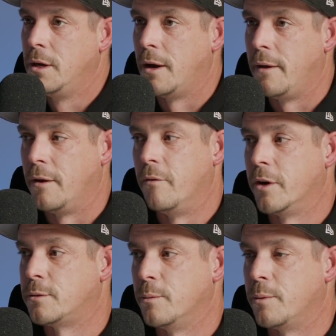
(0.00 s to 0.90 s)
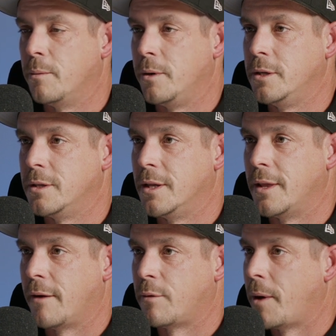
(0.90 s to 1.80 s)
and their investment properties, and then
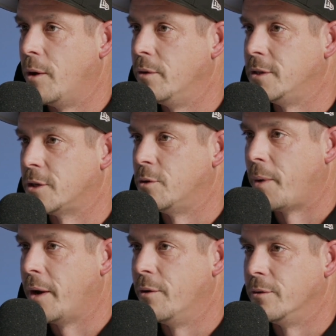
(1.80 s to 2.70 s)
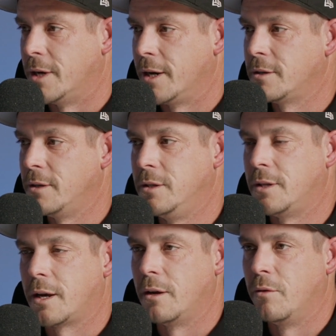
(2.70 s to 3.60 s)
they have to pay all this extra payroll tax. Is
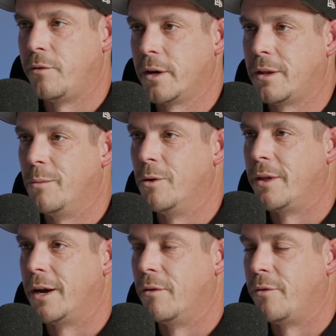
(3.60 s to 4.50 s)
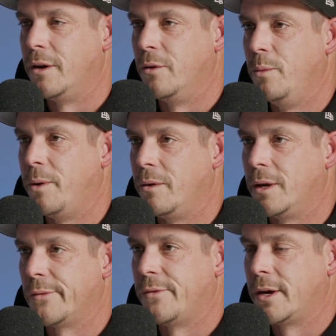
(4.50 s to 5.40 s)
that going to affect them, or are they going to find a loophole to
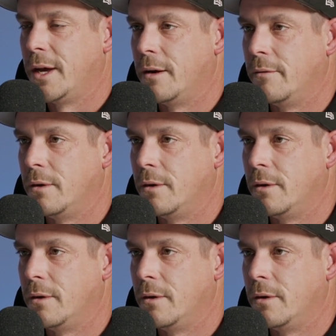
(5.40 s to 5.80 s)
get the fuck out I'm of it? I'm